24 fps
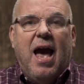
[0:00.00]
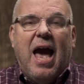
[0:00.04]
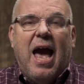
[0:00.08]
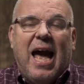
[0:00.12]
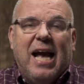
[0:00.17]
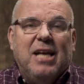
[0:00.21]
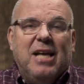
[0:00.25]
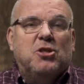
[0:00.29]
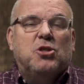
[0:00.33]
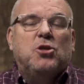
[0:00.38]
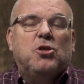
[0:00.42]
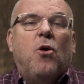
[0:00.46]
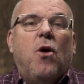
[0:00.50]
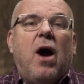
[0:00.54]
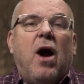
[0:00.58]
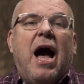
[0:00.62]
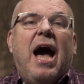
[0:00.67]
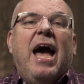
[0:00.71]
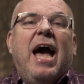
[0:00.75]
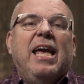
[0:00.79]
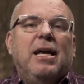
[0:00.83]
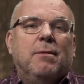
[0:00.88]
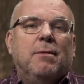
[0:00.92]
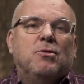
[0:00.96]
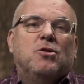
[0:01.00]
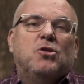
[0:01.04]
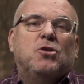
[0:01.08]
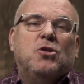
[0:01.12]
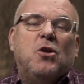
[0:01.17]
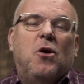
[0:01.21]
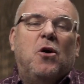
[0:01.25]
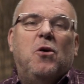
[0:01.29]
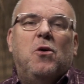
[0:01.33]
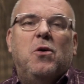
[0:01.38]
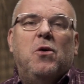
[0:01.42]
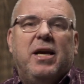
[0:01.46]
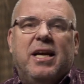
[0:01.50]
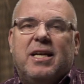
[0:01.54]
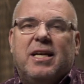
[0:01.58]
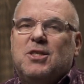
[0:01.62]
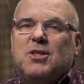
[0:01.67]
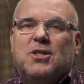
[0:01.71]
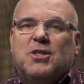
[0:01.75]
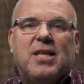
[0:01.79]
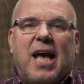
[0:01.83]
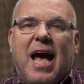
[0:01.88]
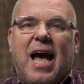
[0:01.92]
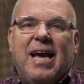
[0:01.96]
And so I am so
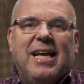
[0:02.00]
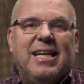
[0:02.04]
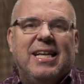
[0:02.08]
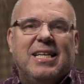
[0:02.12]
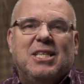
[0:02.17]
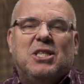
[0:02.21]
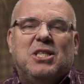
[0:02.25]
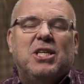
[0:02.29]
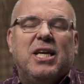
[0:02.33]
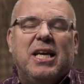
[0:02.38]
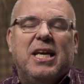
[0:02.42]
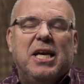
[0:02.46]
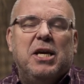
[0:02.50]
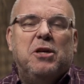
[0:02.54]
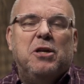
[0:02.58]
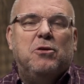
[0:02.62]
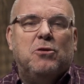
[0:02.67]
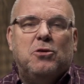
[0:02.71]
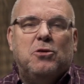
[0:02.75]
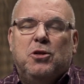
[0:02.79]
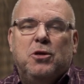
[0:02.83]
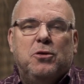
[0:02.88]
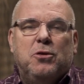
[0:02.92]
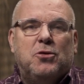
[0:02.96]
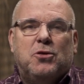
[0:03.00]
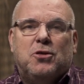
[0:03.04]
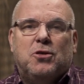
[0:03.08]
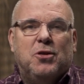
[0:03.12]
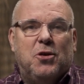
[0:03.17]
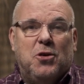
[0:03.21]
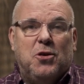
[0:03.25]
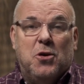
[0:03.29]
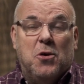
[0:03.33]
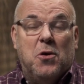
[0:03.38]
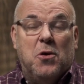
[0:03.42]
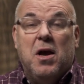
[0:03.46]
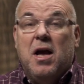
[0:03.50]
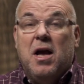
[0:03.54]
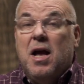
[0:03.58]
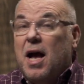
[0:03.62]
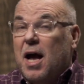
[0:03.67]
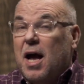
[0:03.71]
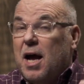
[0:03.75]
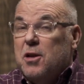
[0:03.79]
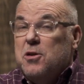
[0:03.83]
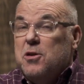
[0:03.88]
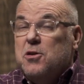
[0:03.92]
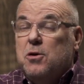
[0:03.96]
excited to introduce to you
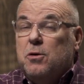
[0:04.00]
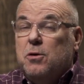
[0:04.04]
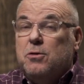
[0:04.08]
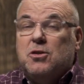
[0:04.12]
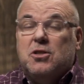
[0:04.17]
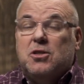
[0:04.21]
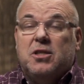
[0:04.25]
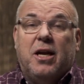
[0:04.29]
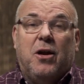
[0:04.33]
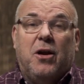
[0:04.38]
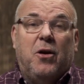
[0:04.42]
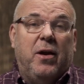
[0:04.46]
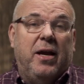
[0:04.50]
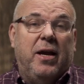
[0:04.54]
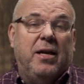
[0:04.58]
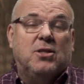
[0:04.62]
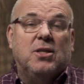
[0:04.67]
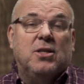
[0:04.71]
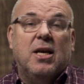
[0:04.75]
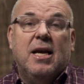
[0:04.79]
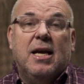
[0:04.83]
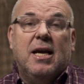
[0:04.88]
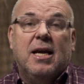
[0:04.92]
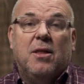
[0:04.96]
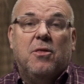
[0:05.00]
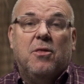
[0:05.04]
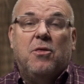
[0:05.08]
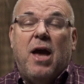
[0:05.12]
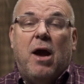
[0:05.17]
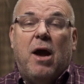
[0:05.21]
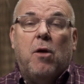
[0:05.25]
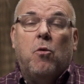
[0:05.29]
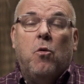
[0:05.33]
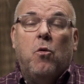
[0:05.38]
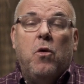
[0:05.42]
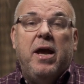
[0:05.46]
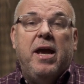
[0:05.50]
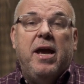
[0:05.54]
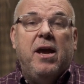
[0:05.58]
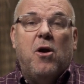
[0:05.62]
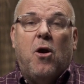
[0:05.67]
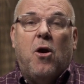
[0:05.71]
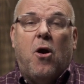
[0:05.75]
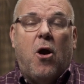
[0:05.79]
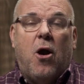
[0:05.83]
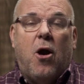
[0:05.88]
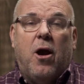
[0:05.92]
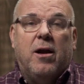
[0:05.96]
a new series that we
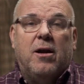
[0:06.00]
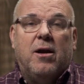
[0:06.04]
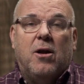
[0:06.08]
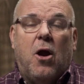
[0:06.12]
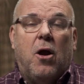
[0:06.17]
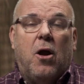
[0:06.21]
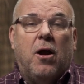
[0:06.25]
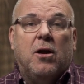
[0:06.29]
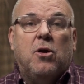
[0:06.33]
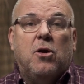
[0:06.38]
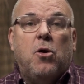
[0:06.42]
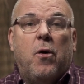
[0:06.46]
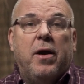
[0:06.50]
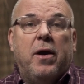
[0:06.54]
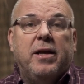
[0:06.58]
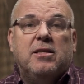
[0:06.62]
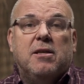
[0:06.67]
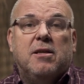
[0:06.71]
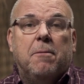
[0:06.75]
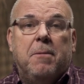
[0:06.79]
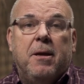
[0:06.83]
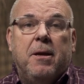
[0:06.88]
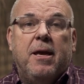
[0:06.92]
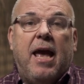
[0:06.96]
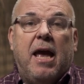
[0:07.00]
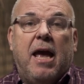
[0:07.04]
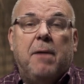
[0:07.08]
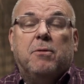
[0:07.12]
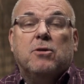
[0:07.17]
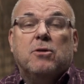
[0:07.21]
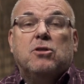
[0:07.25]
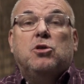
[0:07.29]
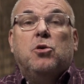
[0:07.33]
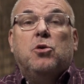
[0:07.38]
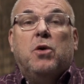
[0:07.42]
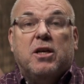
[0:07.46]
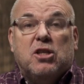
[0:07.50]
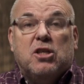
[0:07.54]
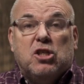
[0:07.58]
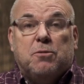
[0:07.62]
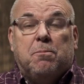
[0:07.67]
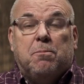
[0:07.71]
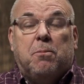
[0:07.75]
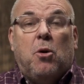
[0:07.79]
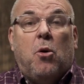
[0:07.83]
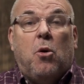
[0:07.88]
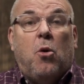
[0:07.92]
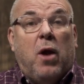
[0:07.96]
are going to be able to
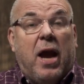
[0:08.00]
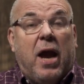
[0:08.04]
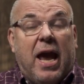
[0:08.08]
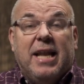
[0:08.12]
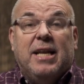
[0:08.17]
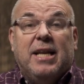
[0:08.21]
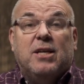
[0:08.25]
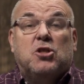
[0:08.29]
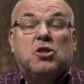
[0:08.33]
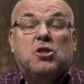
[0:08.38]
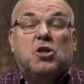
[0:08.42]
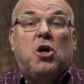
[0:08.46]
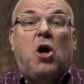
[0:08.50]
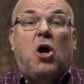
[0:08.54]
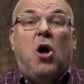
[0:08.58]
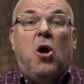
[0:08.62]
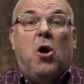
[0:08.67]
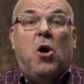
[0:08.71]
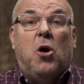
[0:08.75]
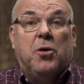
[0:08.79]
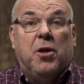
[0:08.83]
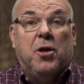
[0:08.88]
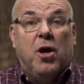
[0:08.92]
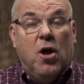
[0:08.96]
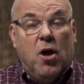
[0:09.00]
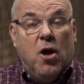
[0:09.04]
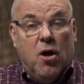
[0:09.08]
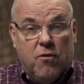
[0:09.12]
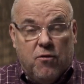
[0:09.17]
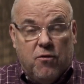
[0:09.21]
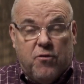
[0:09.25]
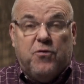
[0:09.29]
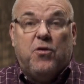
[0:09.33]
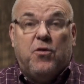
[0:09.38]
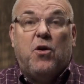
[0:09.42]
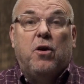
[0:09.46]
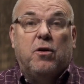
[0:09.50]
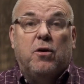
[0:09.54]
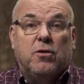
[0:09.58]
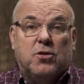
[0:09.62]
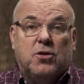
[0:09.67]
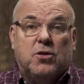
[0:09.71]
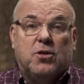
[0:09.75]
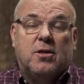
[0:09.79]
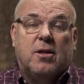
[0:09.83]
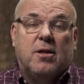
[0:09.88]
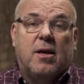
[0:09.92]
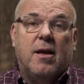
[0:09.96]
explore, and it's called
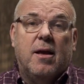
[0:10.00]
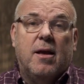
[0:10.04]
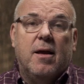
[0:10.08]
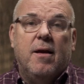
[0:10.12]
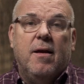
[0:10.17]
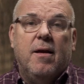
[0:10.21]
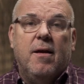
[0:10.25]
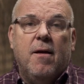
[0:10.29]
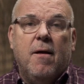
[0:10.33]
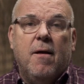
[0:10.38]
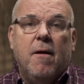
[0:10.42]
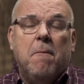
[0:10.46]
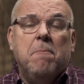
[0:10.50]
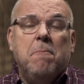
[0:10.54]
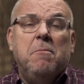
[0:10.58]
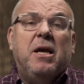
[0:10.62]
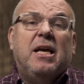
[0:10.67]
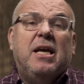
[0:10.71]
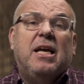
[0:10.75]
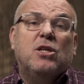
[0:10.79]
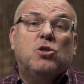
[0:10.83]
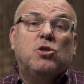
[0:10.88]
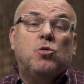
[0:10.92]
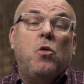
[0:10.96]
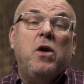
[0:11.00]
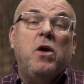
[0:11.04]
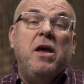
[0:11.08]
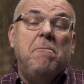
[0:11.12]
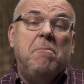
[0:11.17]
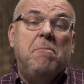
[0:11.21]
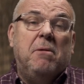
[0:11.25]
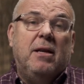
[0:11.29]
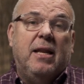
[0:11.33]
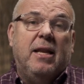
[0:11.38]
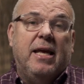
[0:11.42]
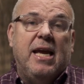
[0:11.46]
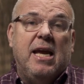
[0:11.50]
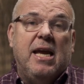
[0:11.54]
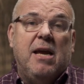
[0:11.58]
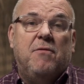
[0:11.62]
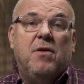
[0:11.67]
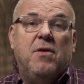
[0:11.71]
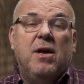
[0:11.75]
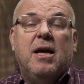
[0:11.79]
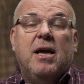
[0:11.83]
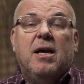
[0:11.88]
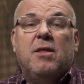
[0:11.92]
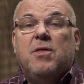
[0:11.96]
First. Because we
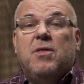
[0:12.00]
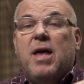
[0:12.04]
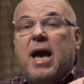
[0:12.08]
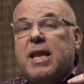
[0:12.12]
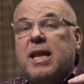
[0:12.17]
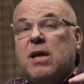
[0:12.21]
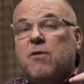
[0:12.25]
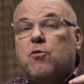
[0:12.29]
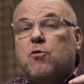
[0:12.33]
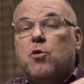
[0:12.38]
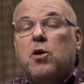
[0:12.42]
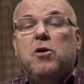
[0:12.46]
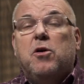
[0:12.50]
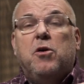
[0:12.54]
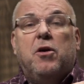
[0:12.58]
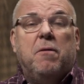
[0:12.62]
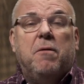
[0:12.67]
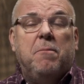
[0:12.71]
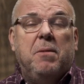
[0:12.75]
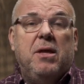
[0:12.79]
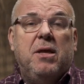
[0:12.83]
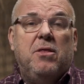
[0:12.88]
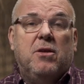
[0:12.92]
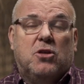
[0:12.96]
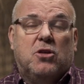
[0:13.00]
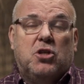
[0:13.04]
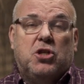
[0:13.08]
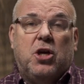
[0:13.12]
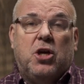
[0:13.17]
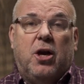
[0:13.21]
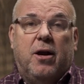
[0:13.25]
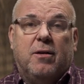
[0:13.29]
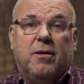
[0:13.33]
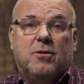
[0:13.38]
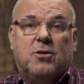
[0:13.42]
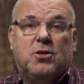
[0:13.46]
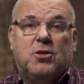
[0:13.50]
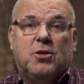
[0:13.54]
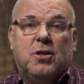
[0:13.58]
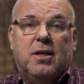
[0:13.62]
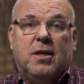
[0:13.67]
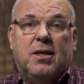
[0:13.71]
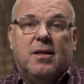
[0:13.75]
believe that if we're going to be the church